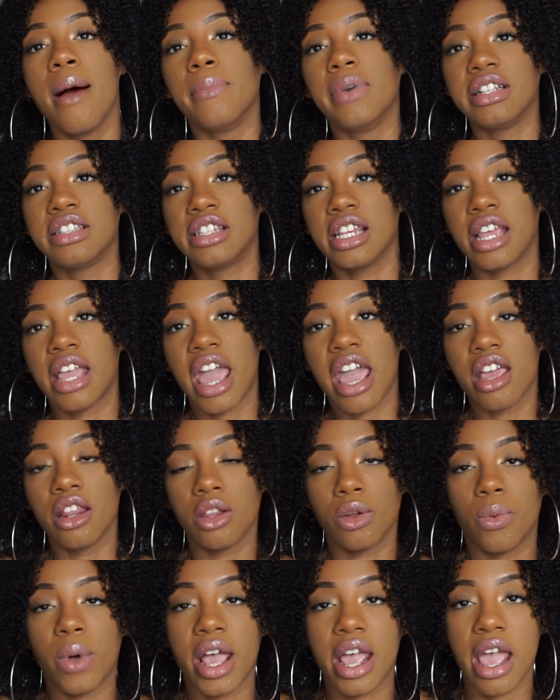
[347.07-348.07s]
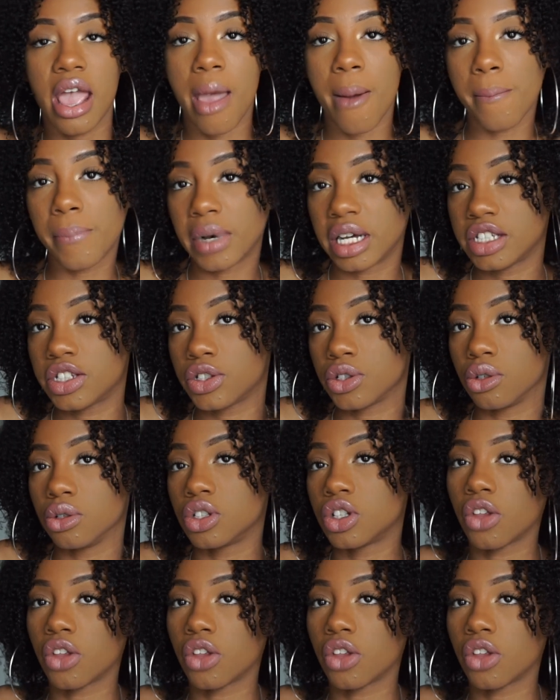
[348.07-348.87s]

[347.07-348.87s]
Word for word: but to gain the weight and muscle.